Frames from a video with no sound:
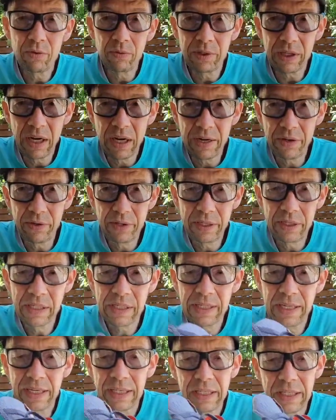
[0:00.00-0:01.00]
This one's
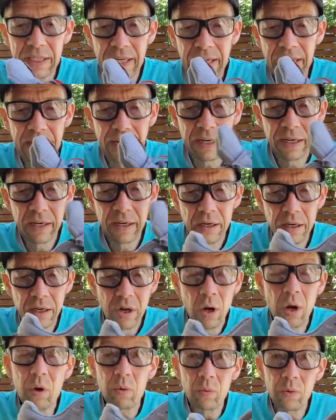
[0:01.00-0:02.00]
160.
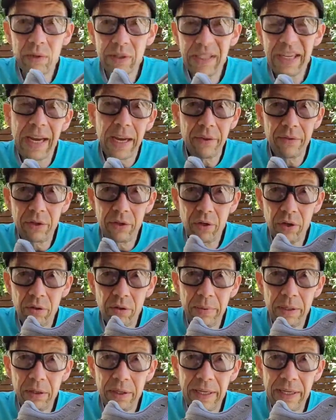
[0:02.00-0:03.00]
We'll see how the
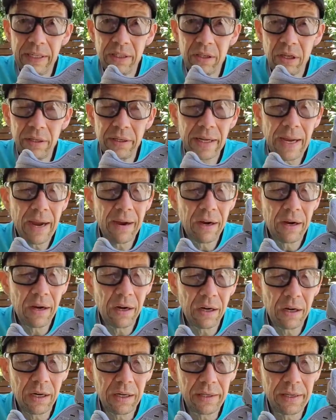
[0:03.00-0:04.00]
durability is on that.